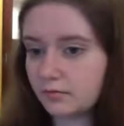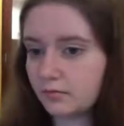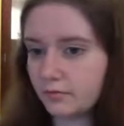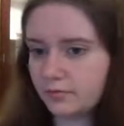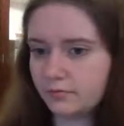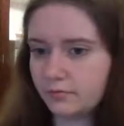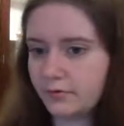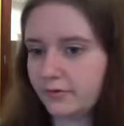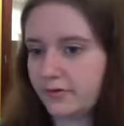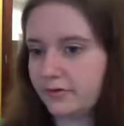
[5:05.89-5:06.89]
For
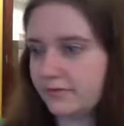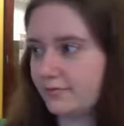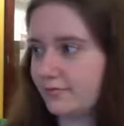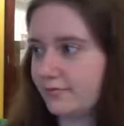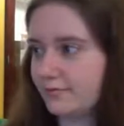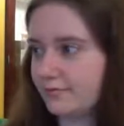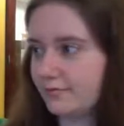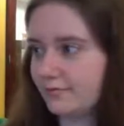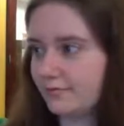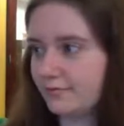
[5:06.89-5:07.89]
these.
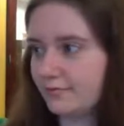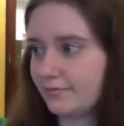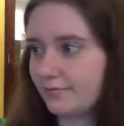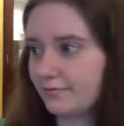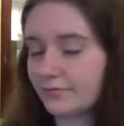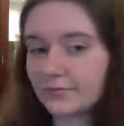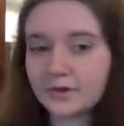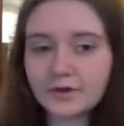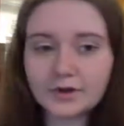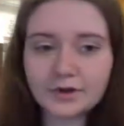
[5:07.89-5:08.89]
They're all Becky.
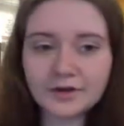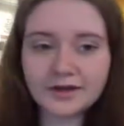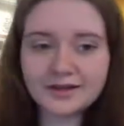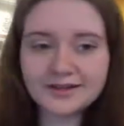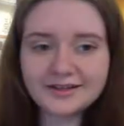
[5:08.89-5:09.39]
Okay.